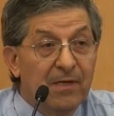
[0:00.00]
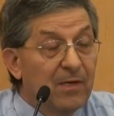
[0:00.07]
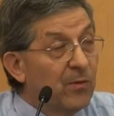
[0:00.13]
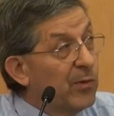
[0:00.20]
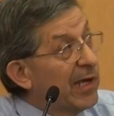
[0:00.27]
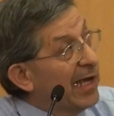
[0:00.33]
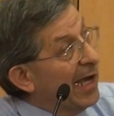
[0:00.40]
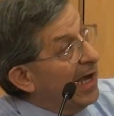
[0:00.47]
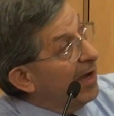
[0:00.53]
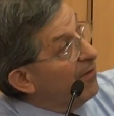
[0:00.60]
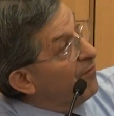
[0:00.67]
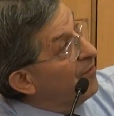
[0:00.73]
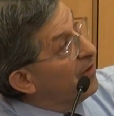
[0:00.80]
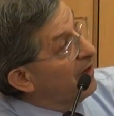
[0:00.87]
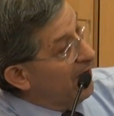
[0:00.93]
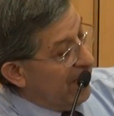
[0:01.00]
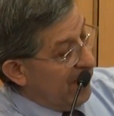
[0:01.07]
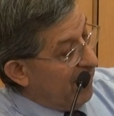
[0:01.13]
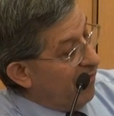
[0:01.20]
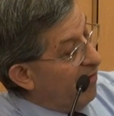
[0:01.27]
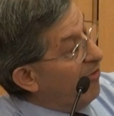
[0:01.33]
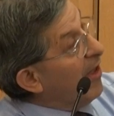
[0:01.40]
We have
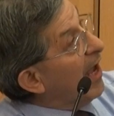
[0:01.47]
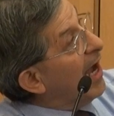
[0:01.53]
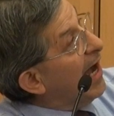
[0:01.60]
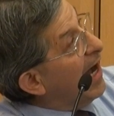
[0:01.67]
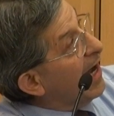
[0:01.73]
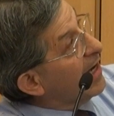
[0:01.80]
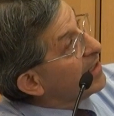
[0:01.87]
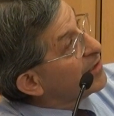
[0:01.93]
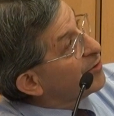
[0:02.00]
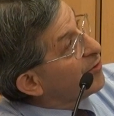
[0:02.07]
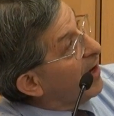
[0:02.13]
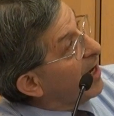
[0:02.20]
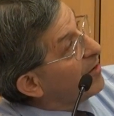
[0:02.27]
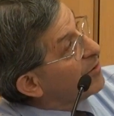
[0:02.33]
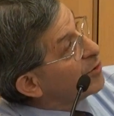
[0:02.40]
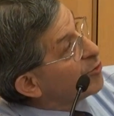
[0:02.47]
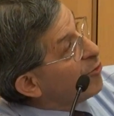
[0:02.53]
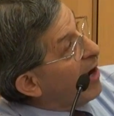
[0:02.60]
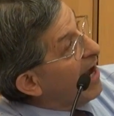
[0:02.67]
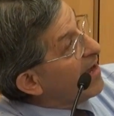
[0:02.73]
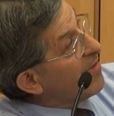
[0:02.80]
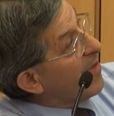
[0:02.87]
the highest records
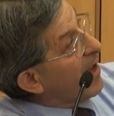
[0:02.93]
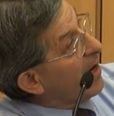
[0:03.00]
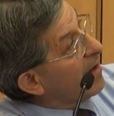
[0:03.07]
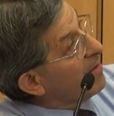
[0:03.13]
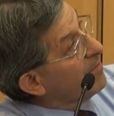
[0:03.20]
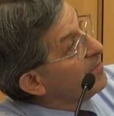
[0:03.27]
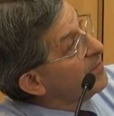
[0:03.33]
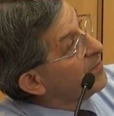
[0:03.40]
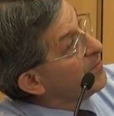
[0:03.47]
right there,